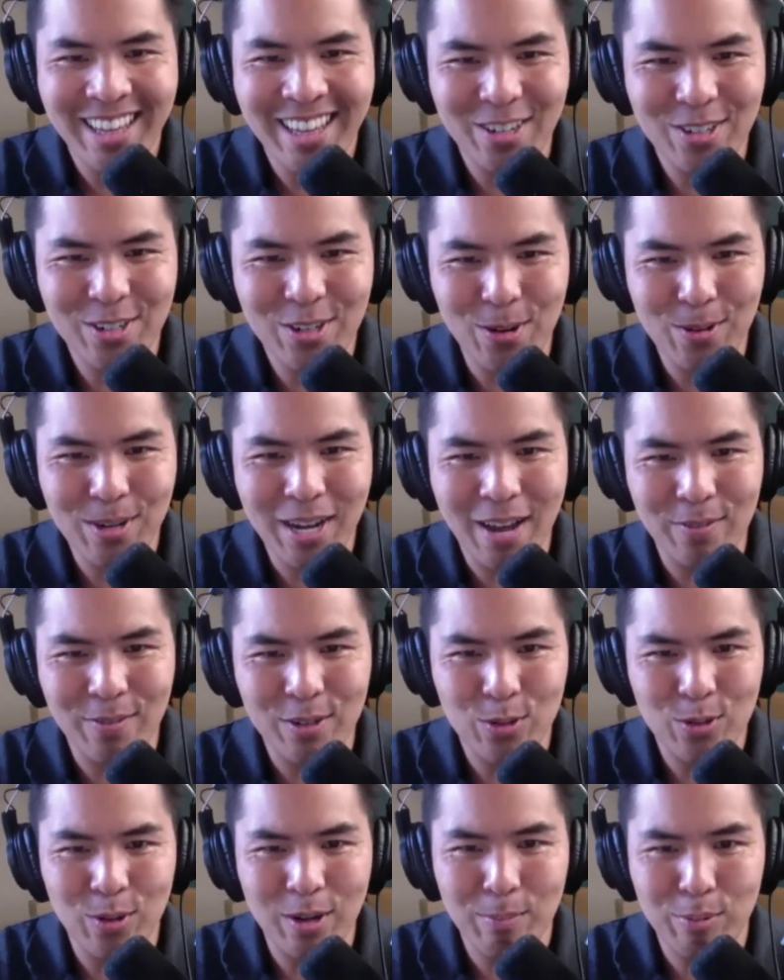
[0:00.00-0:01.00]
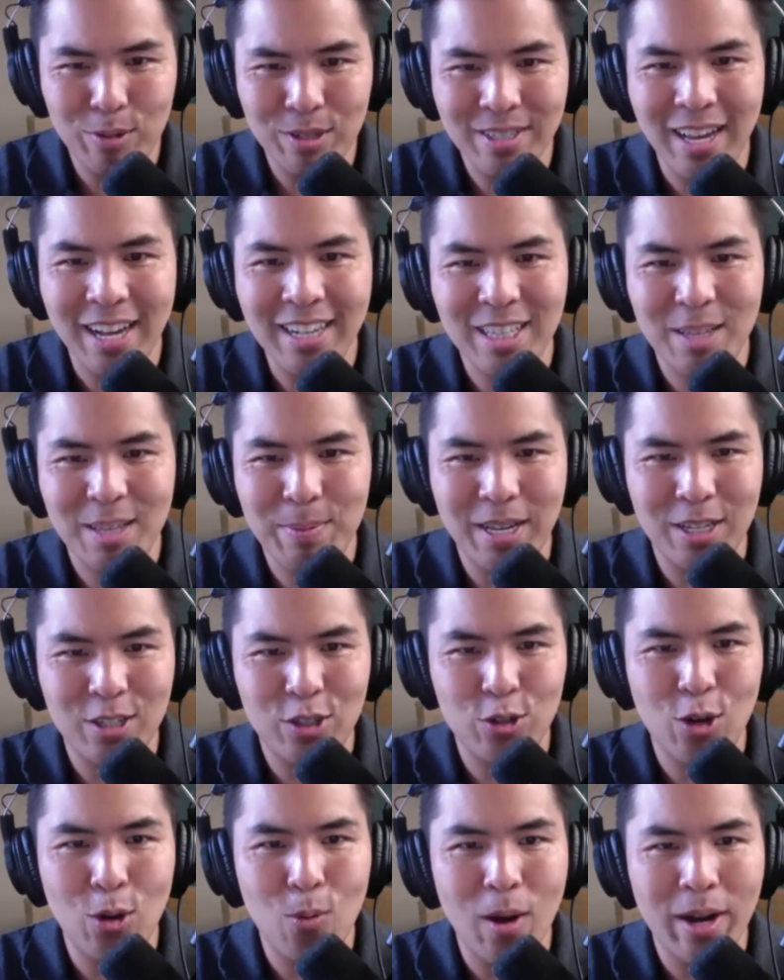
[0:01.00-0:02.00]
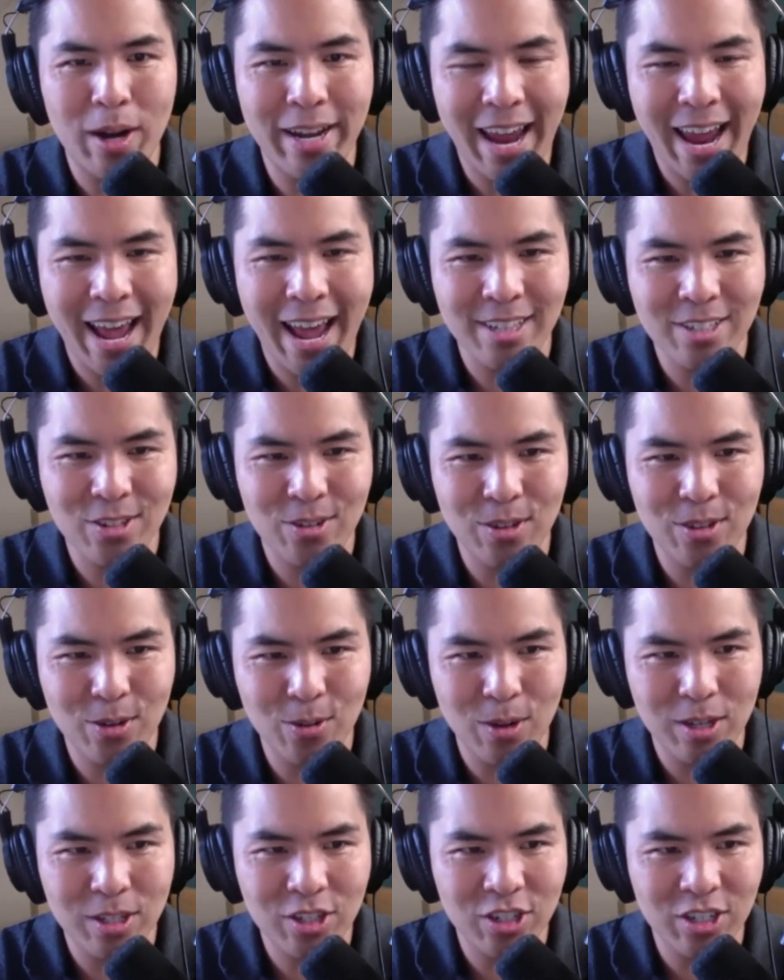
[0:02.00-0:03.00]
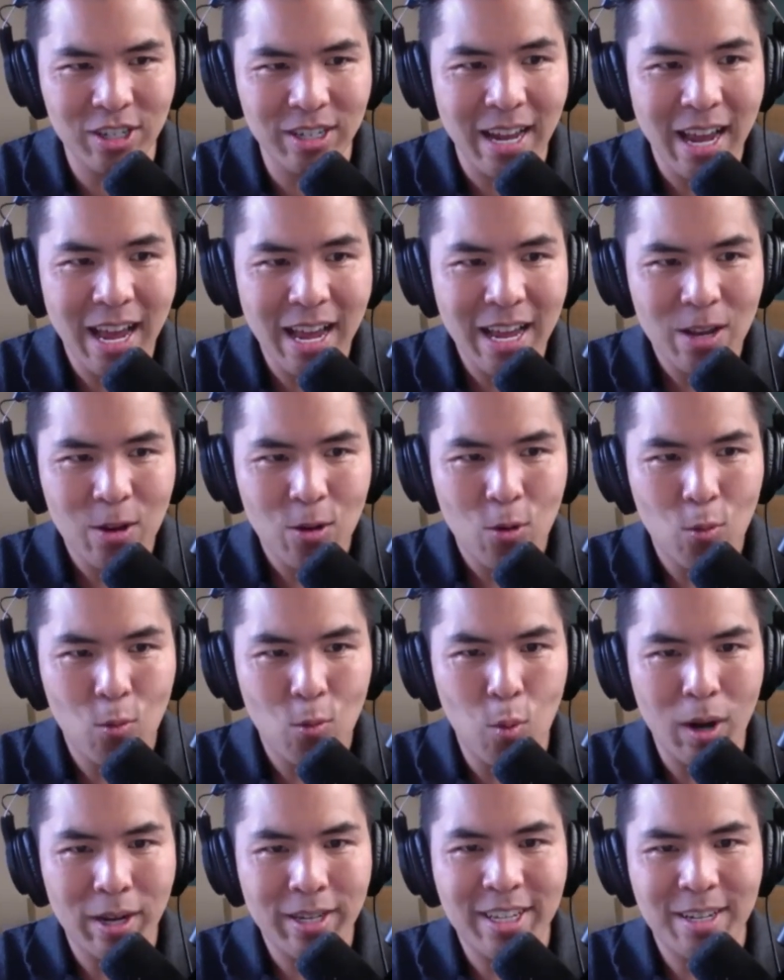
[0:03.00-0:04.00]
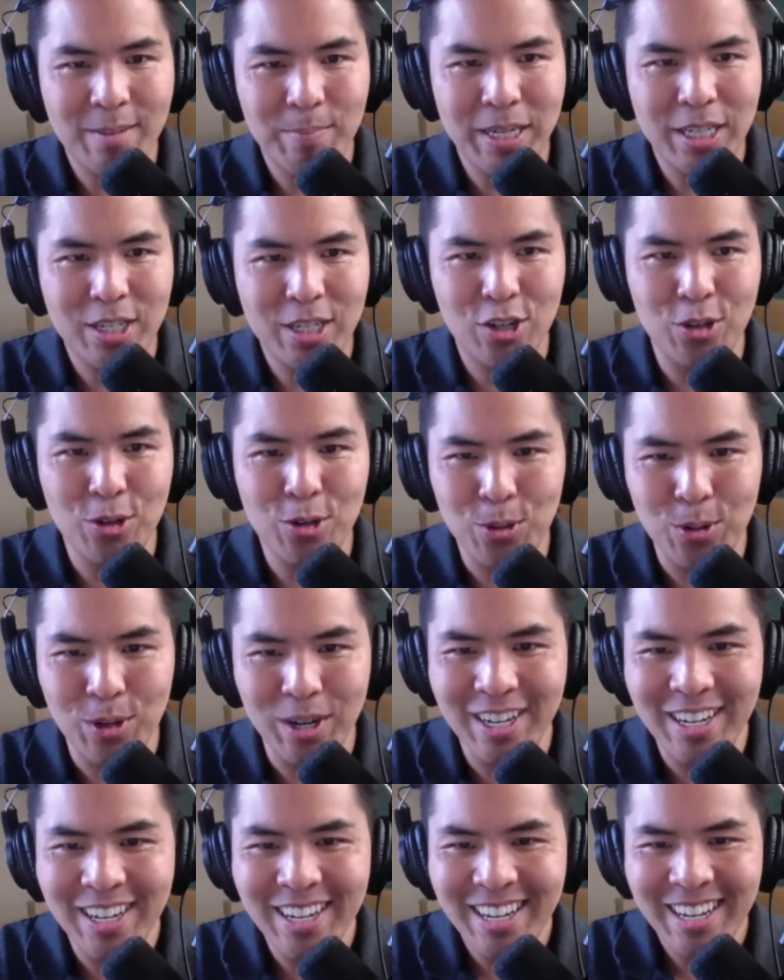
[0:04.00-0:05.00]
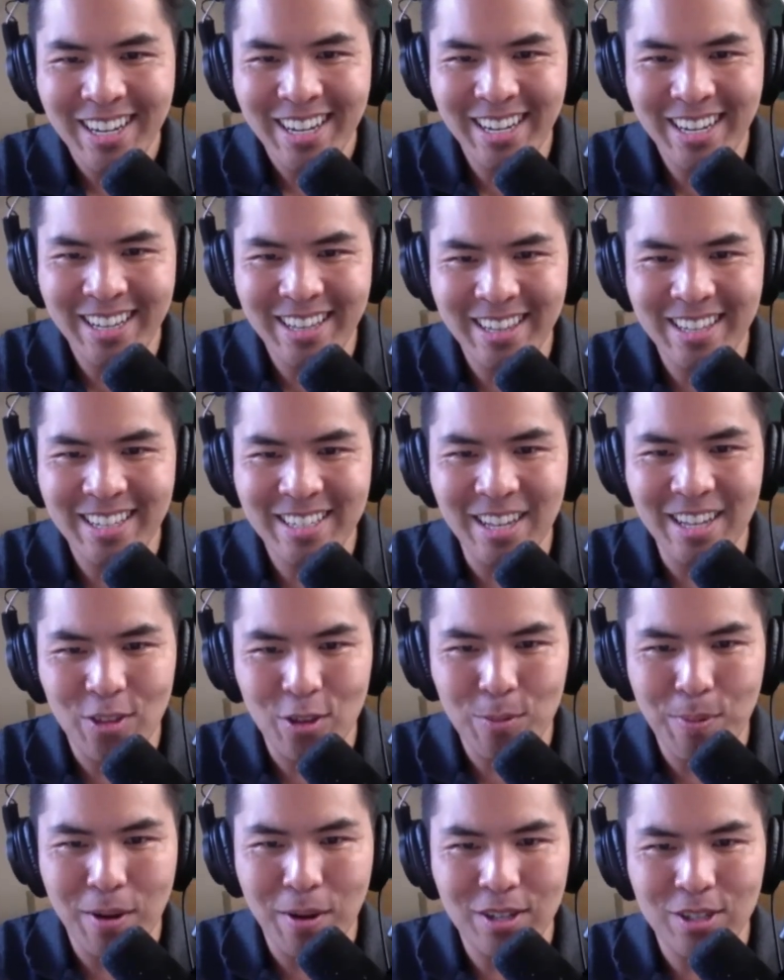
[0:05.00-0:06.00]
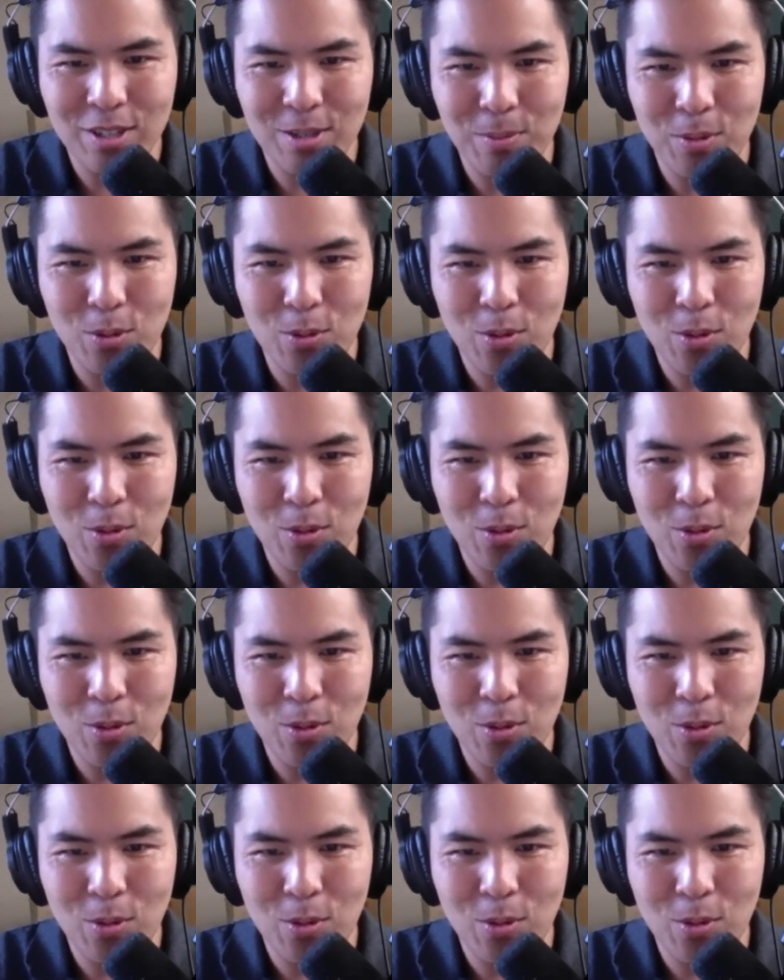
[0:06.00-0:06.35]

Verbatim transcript: that you don't have a twin, precisely because you don't want to answer the question, one can be two in this other possible